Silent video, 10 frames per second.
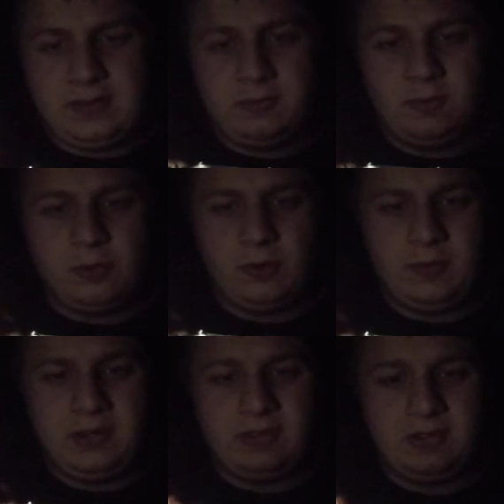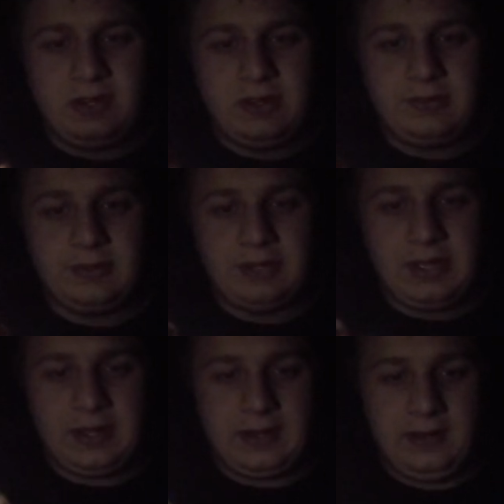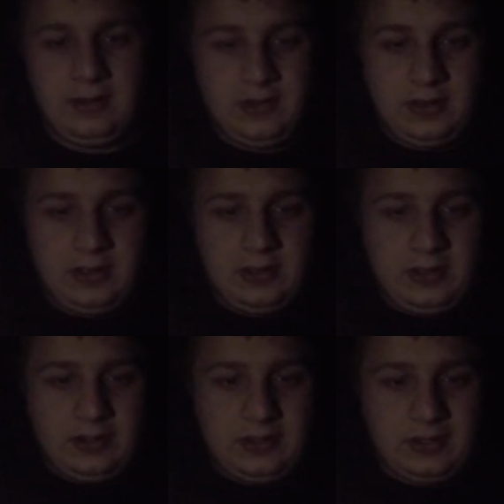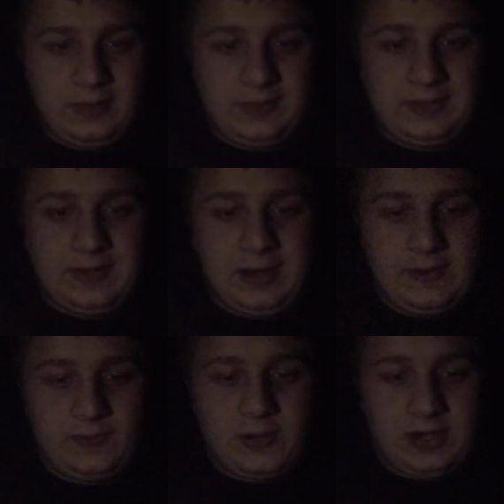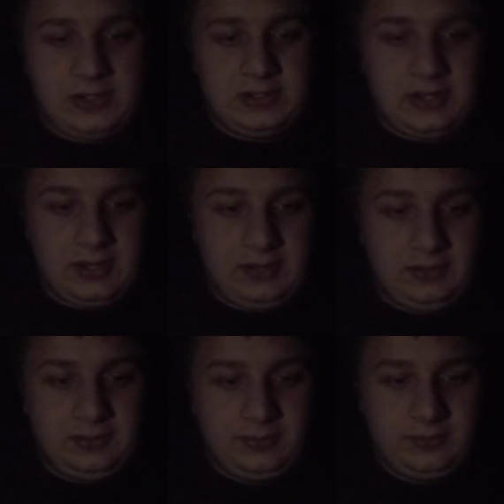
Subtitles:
before Hornby discontinued the line, the Thomas did not have traction tires,